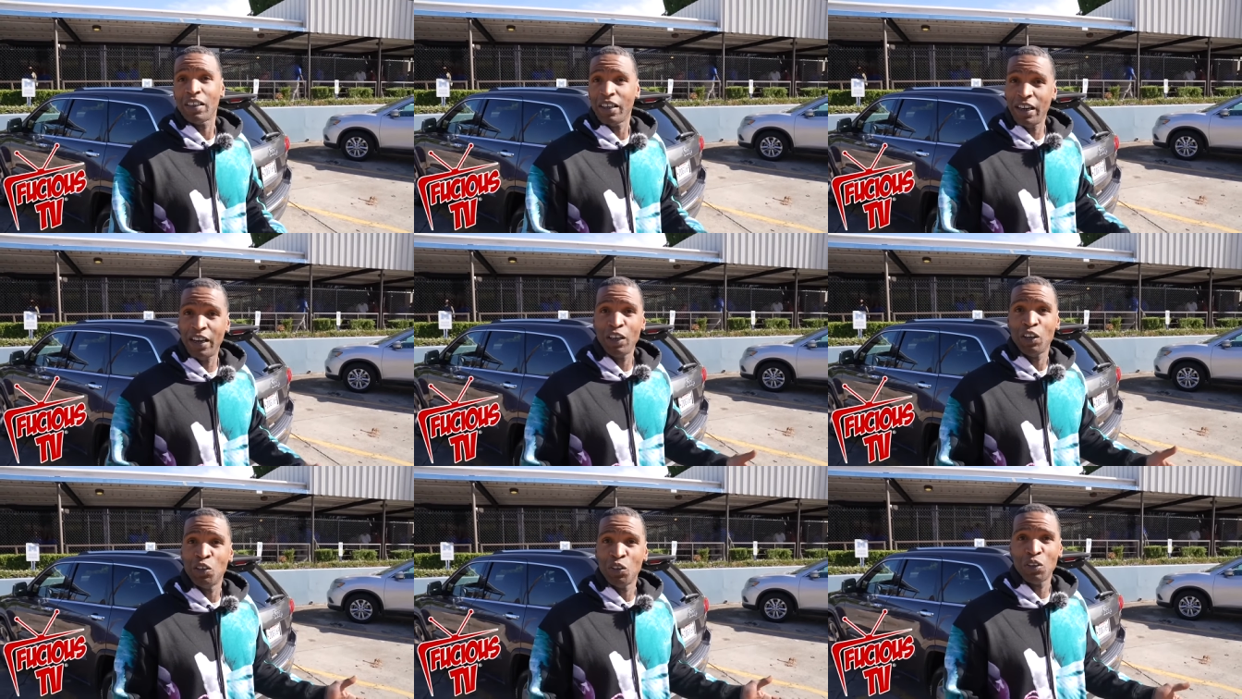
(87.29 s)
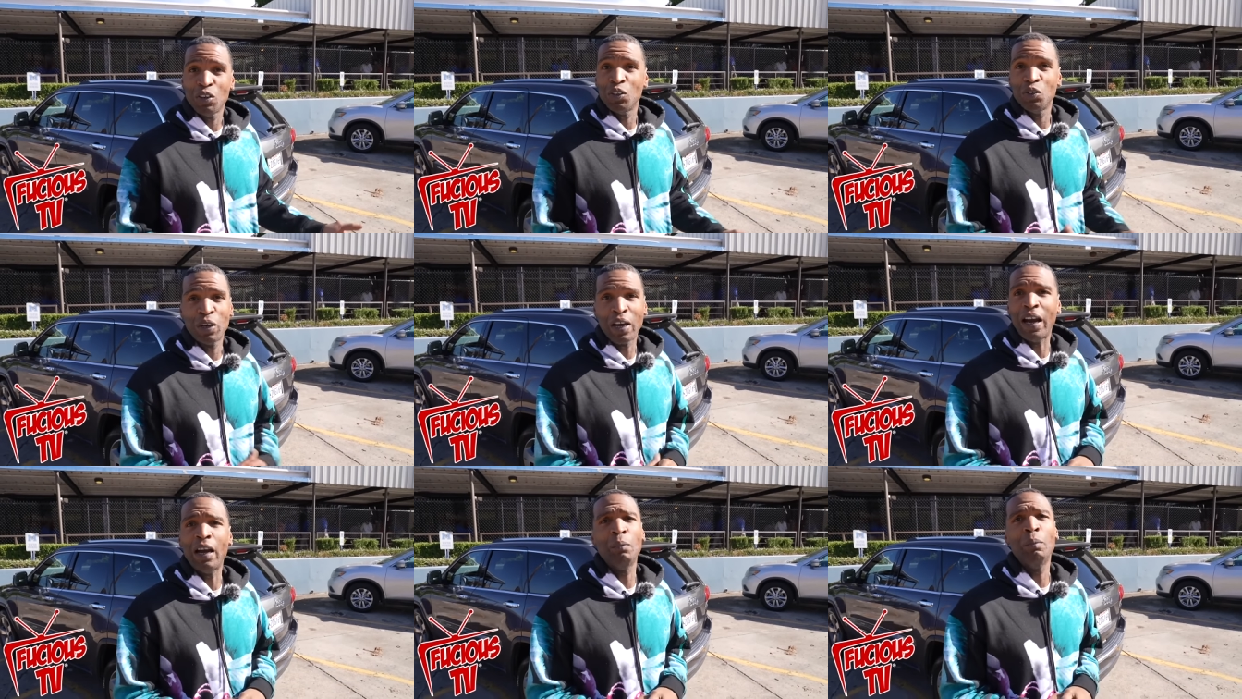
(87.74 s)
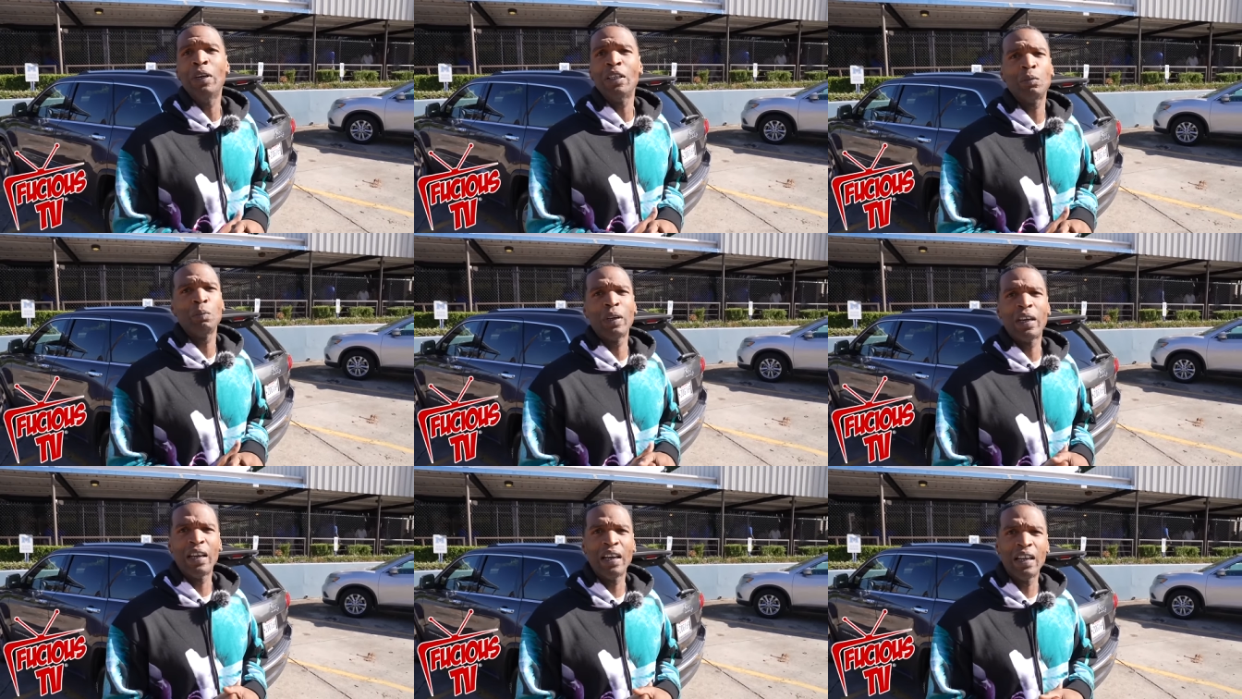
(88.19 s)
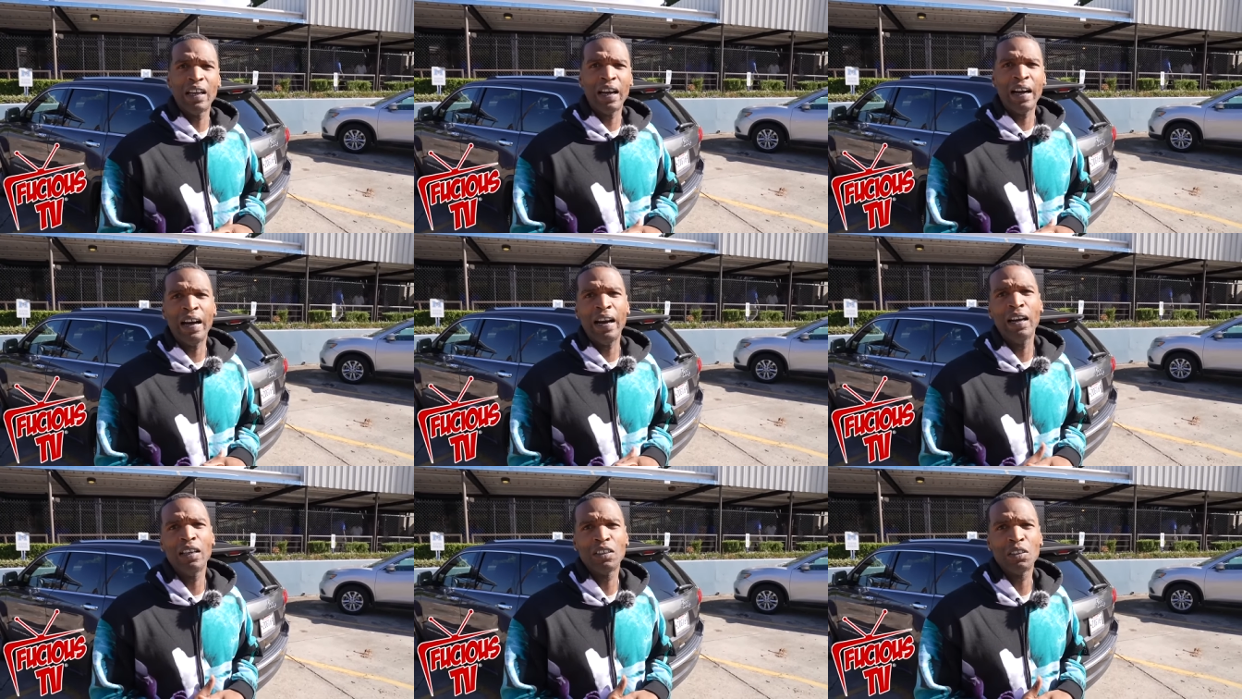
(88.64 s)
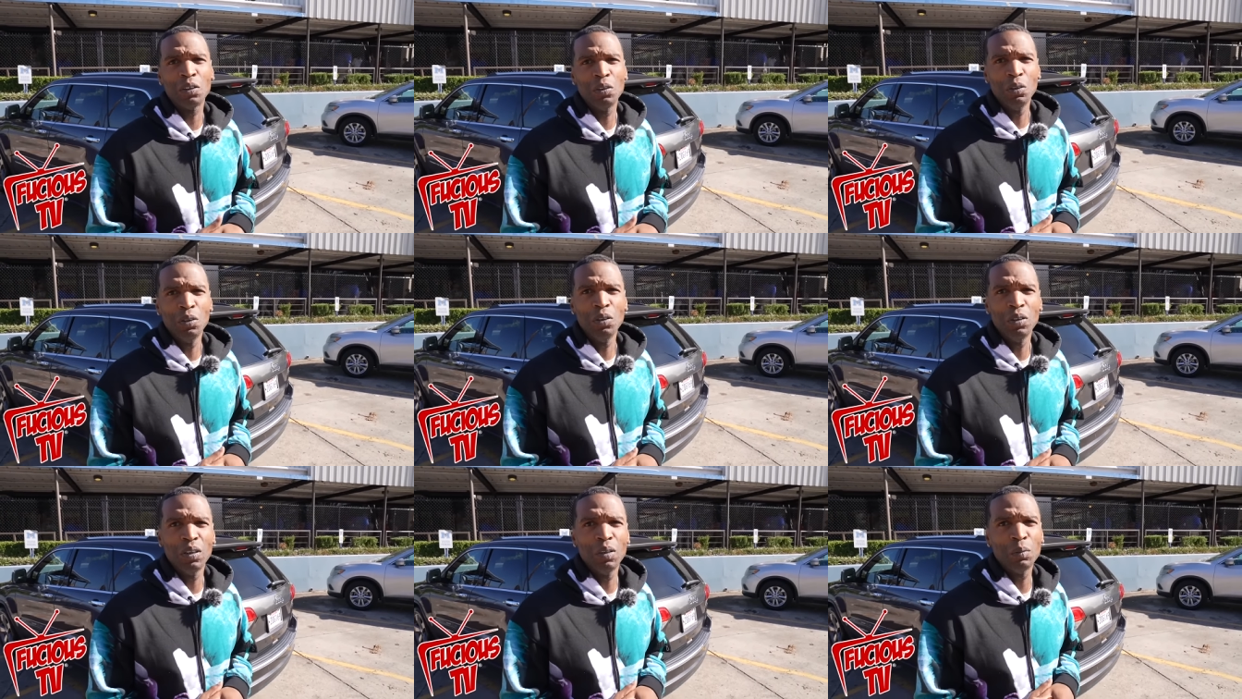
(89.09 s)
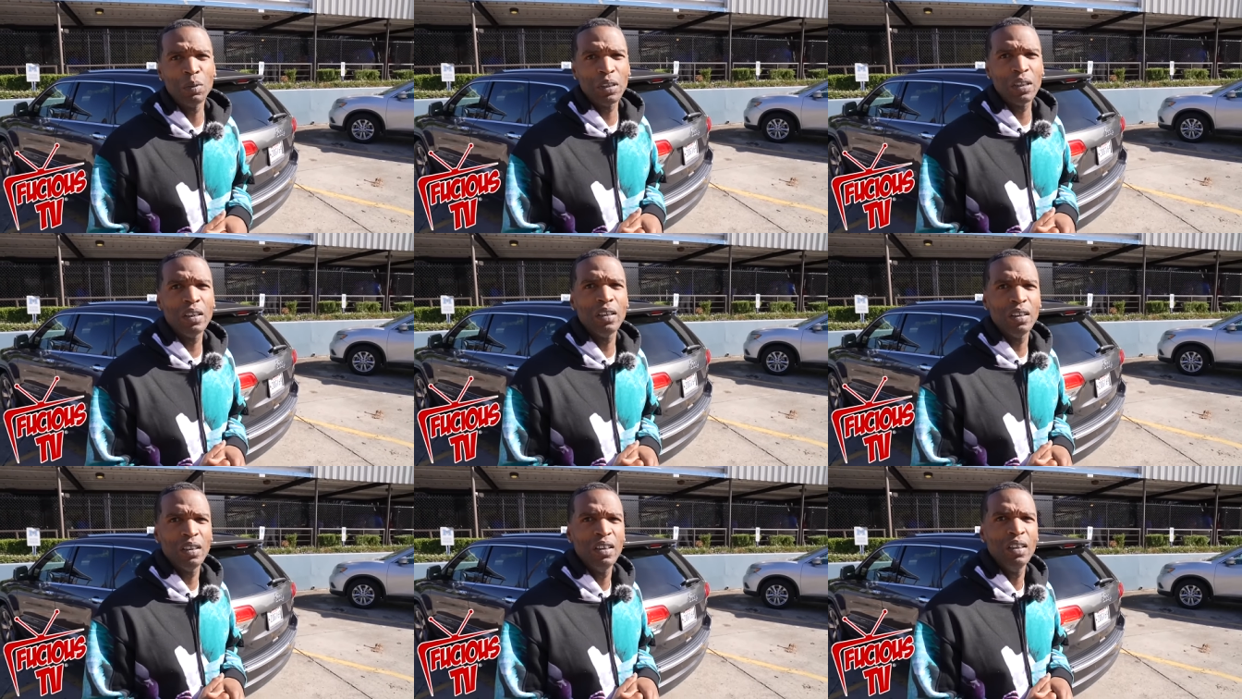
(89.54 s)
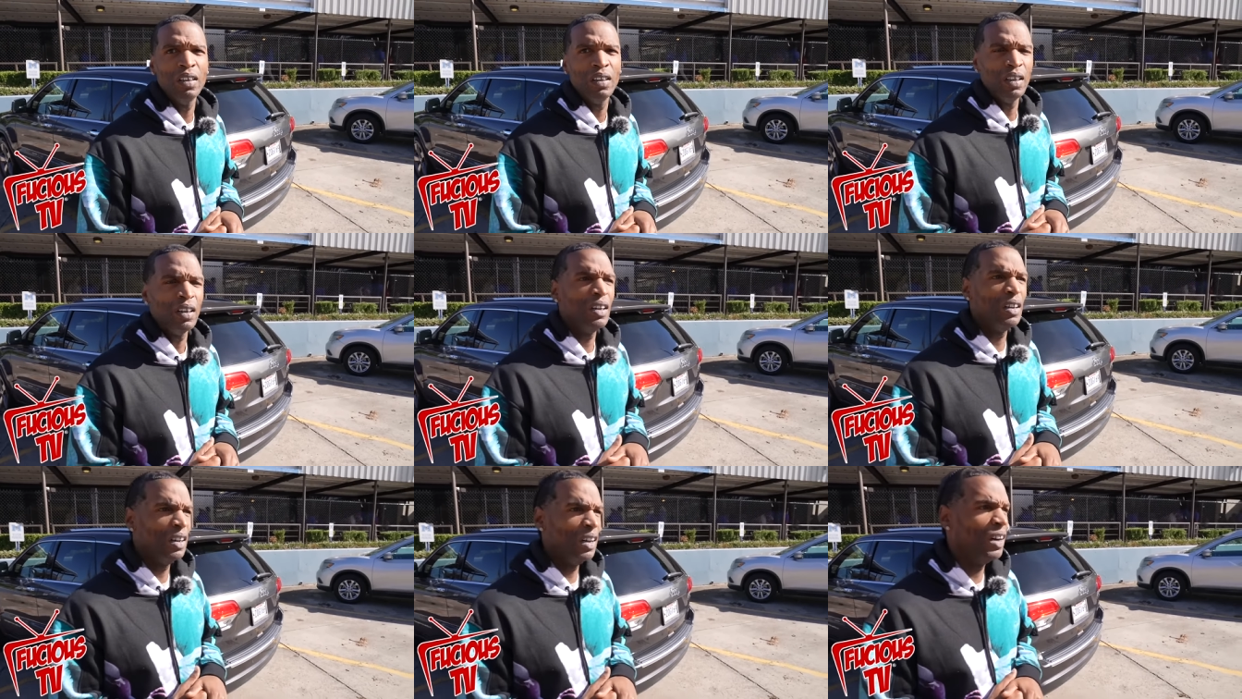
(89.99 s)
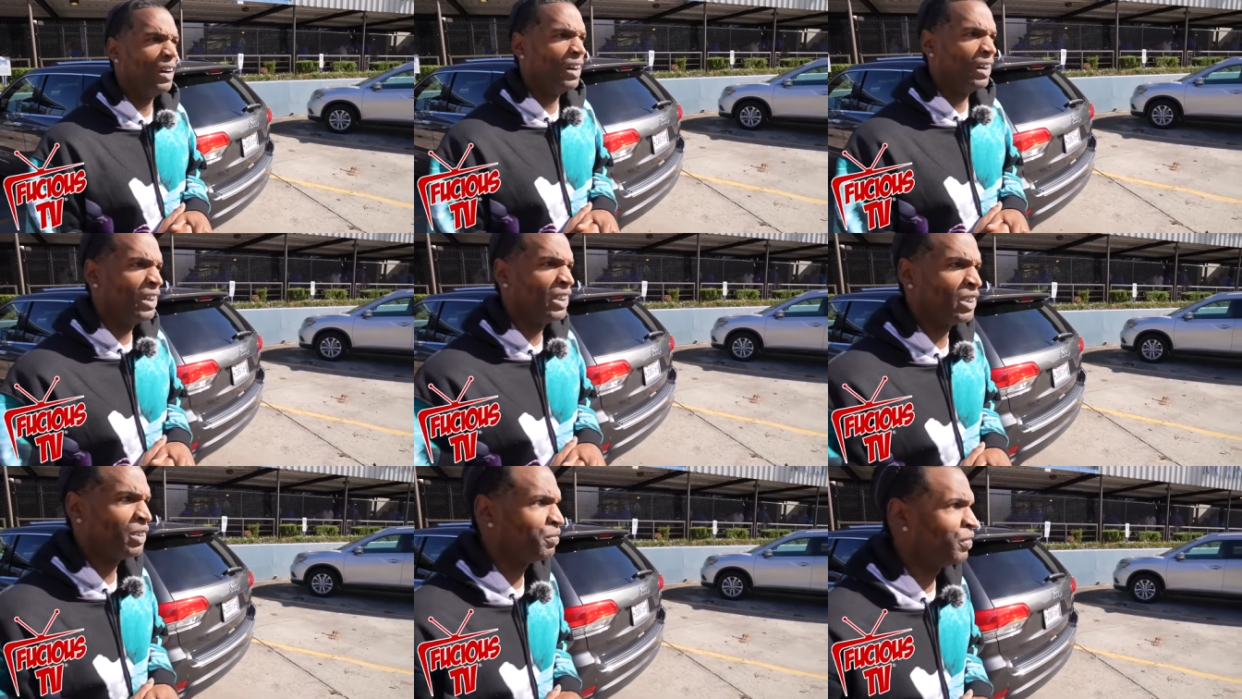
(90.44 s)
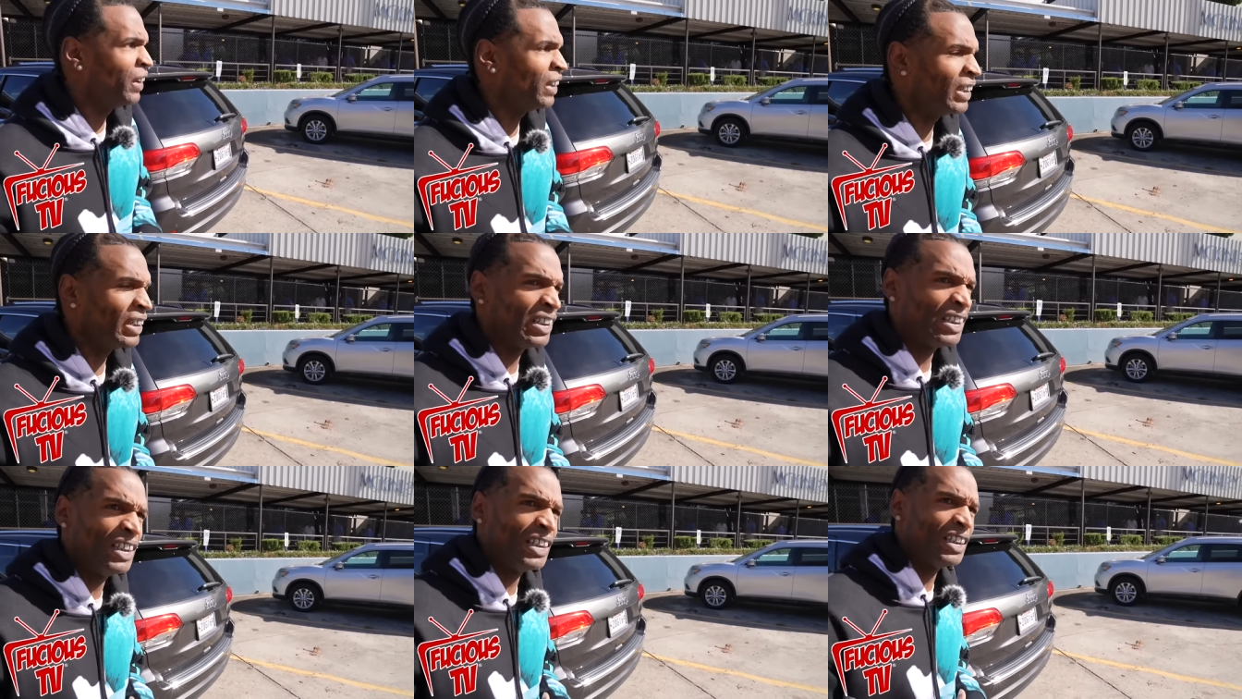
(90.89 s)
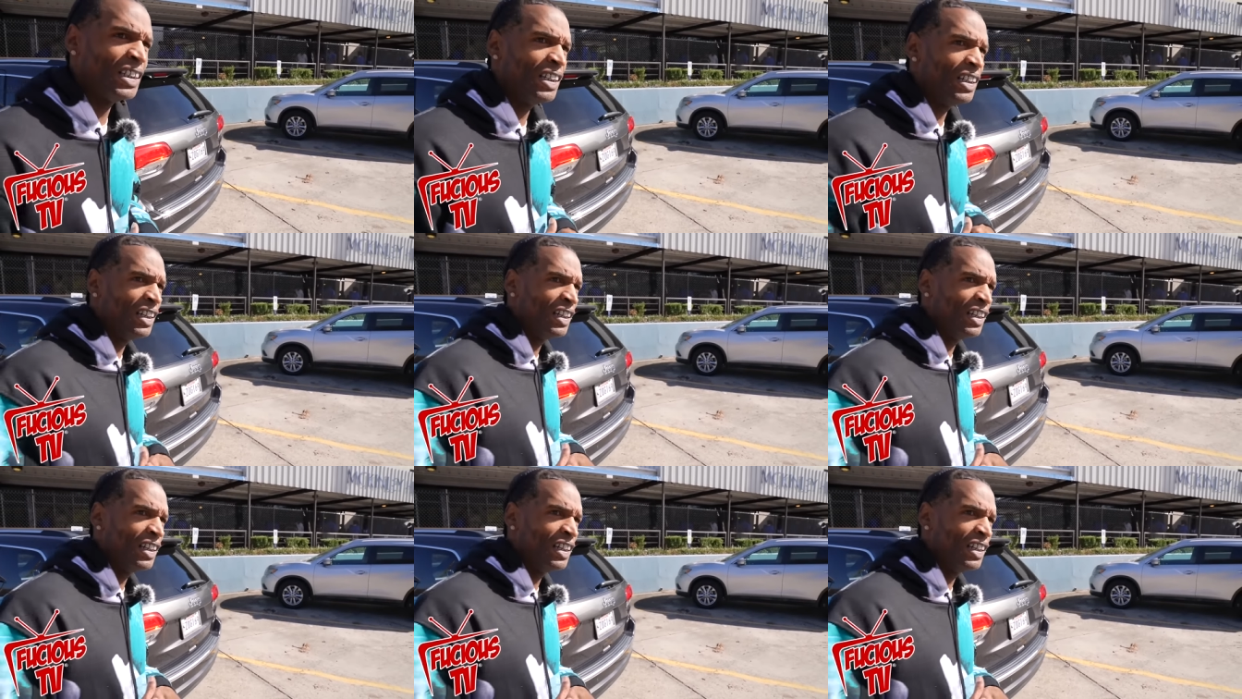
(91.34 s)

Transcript: yeah, you, you can't miss McKinley High School, you know what I'm saying? Yeah. Yeah, this 50, 60